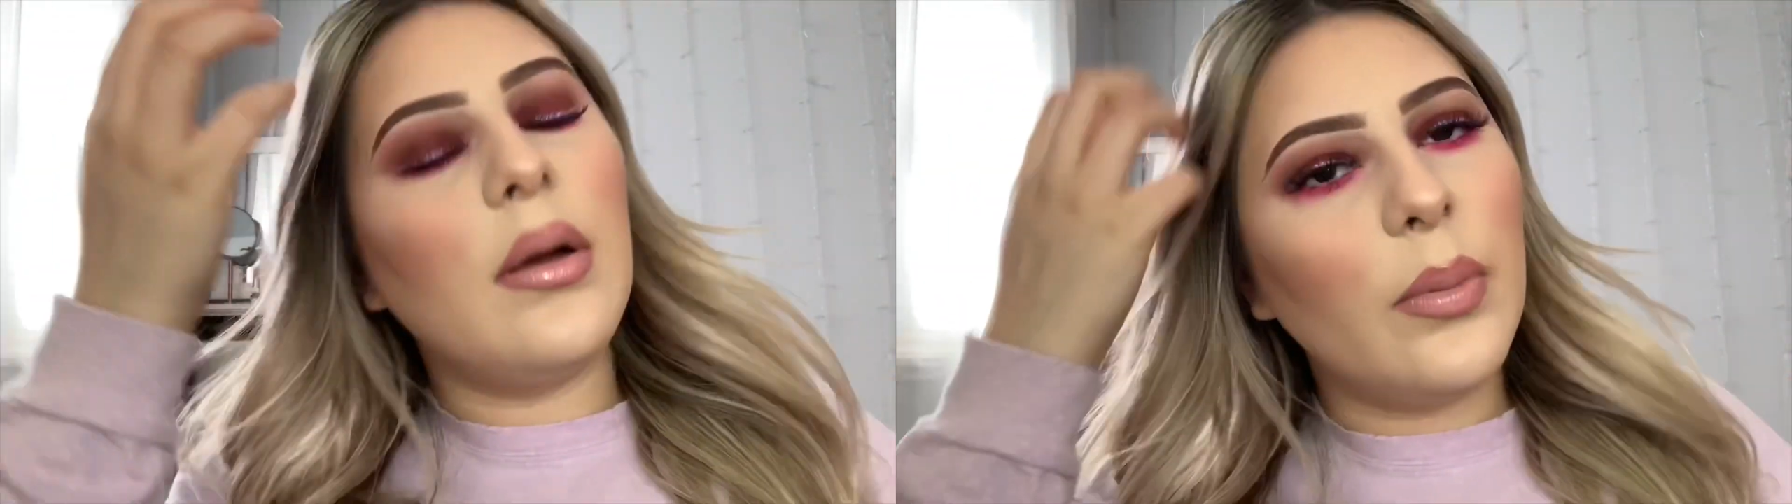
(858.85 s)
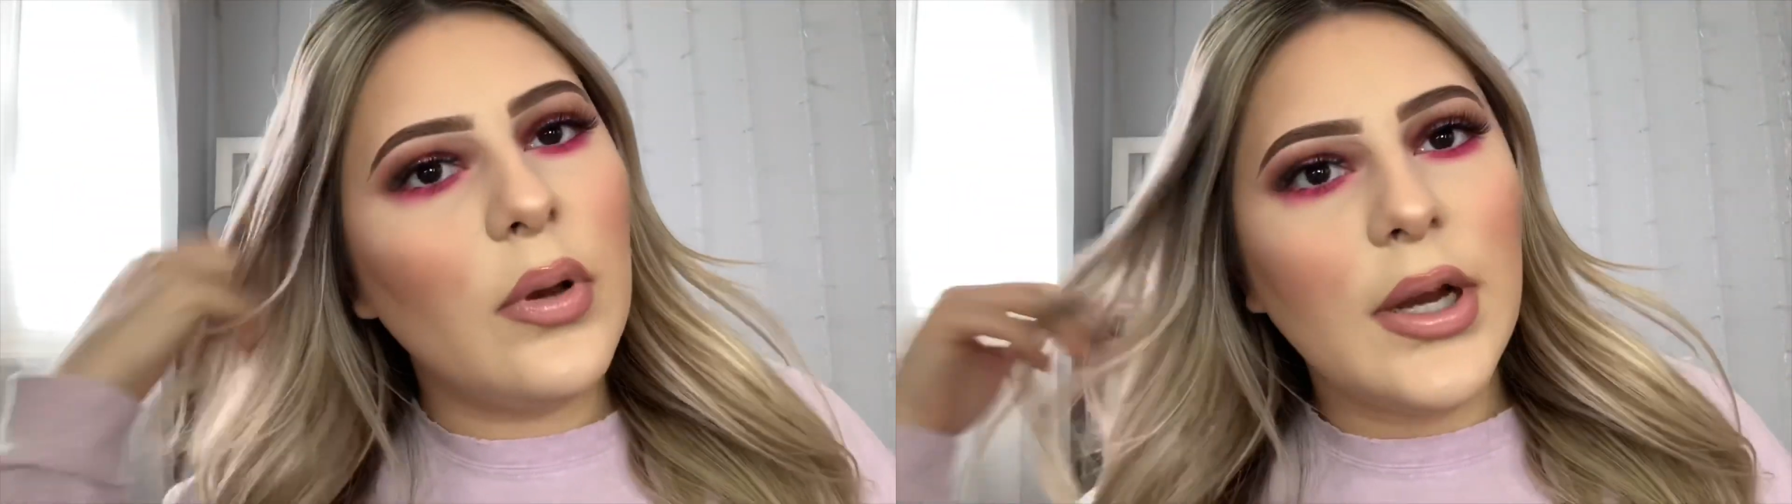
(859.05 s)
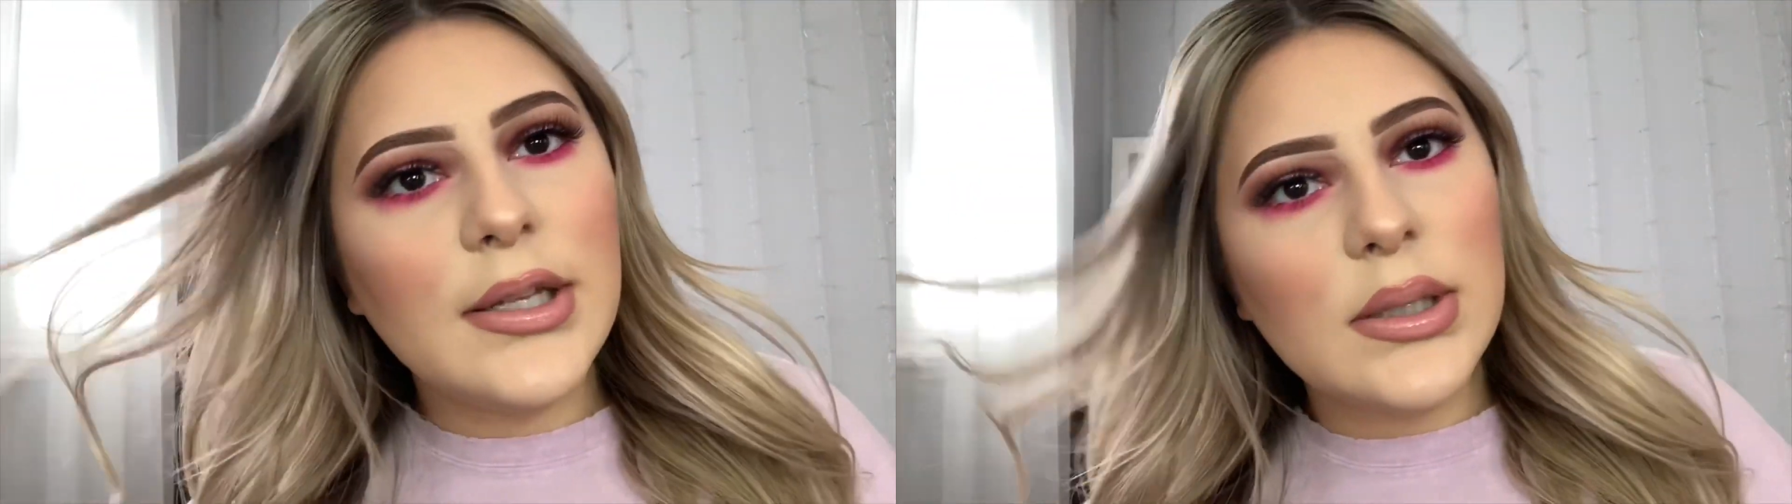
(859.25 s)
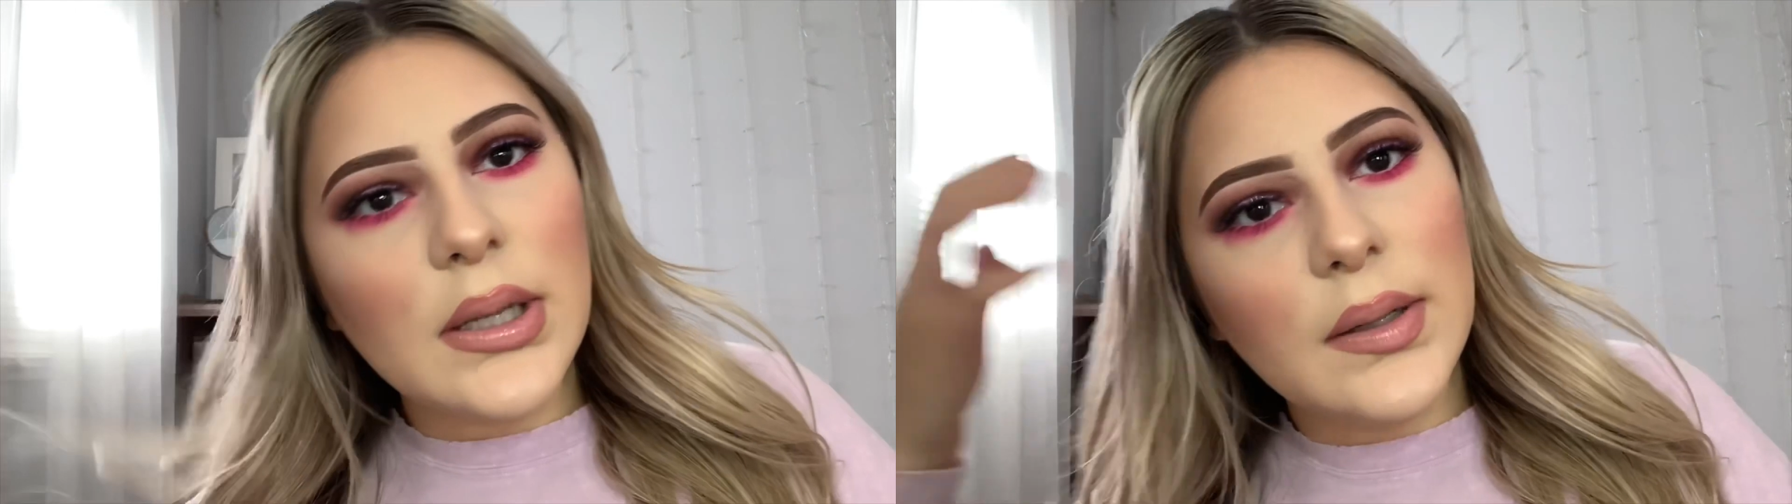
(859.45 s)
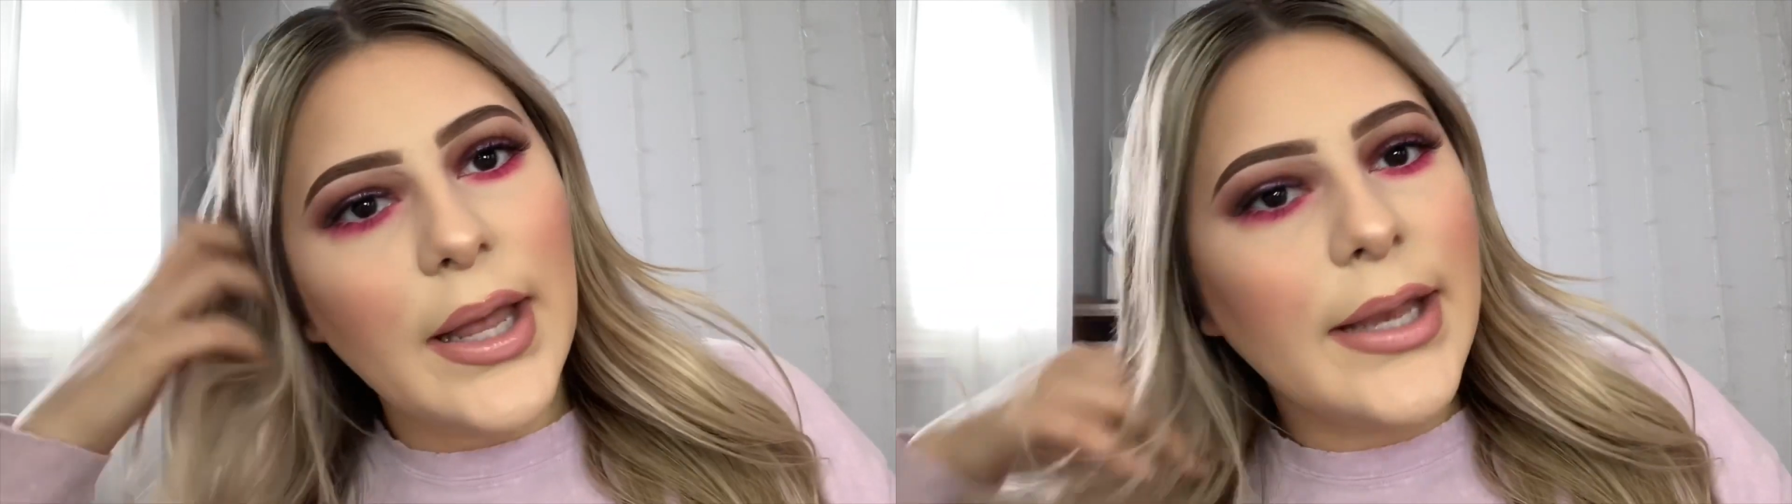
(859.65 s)
I hope you guys
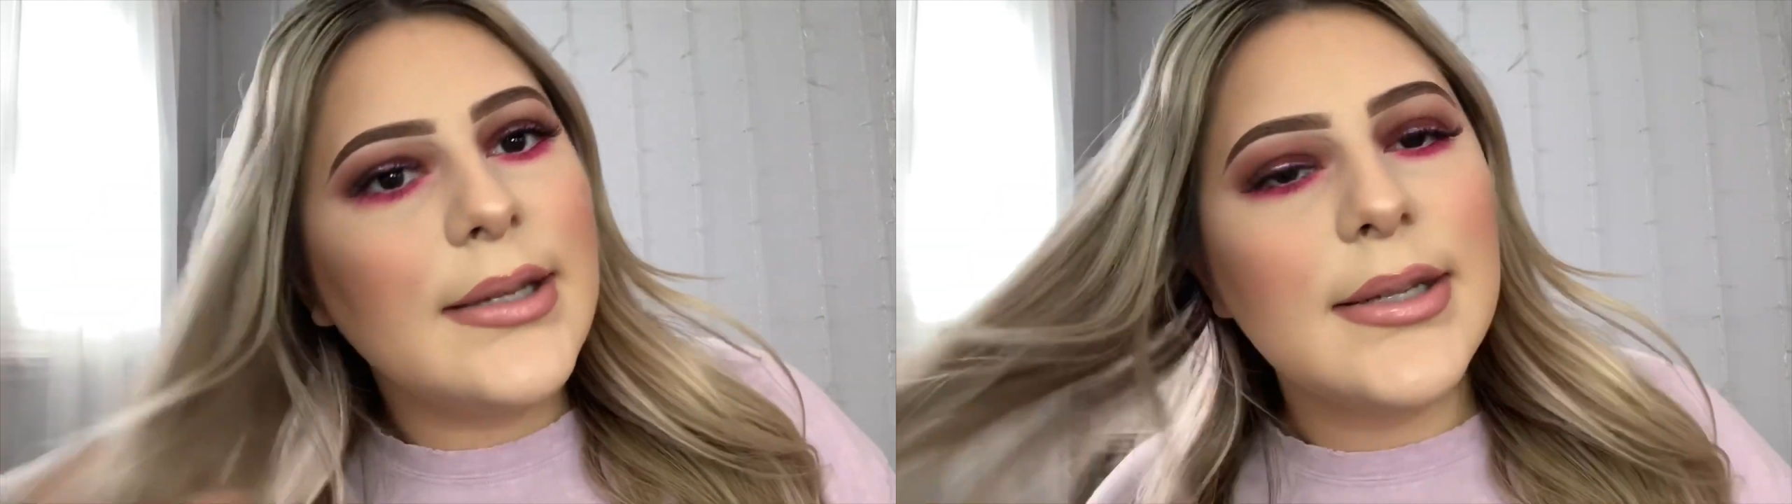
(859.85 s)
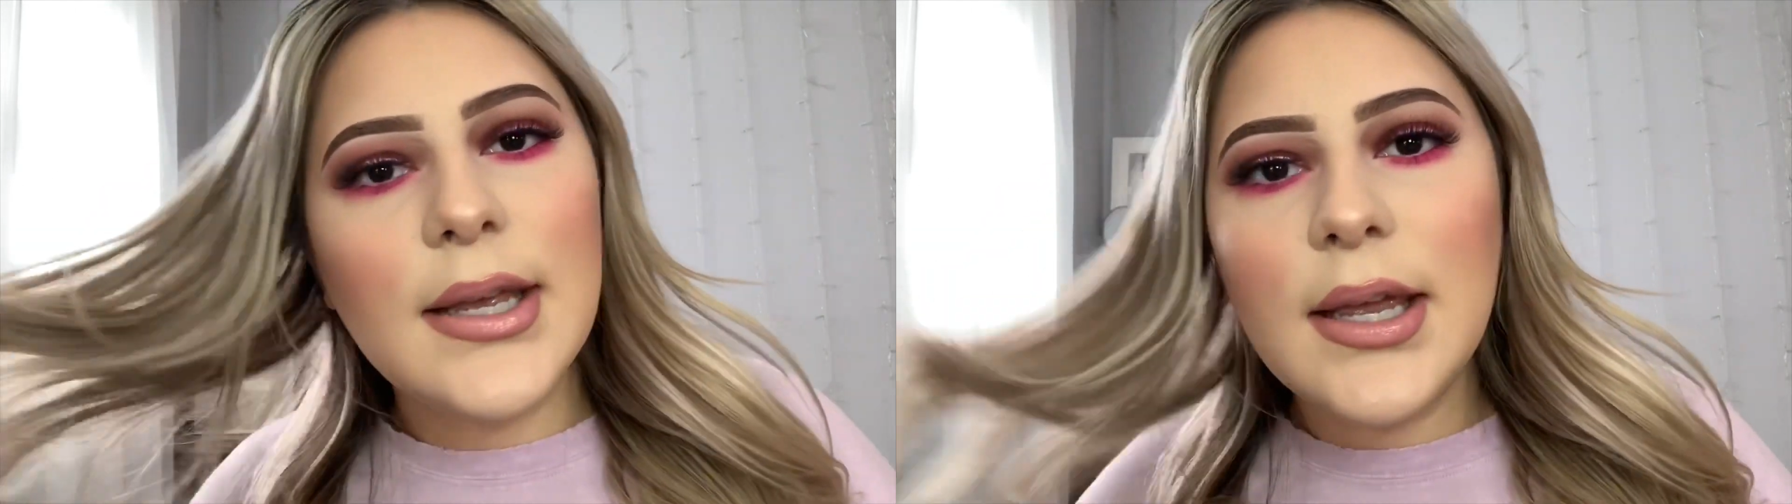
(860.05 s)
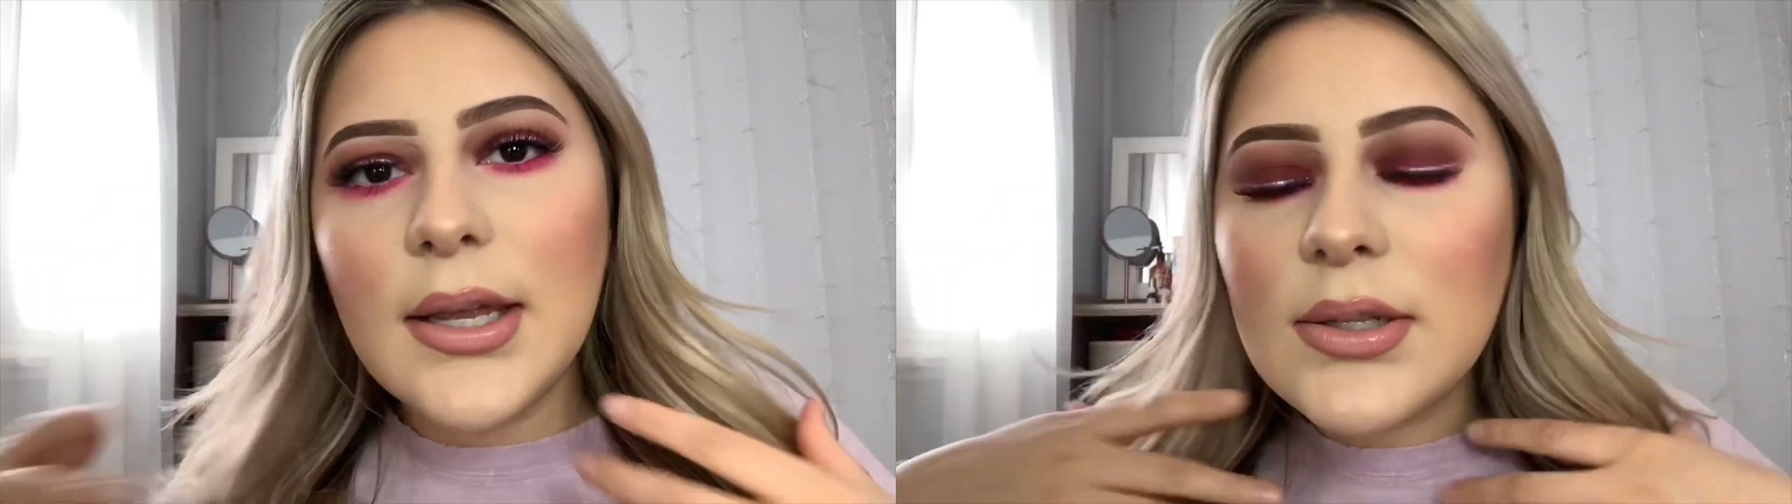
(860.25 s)
liked it,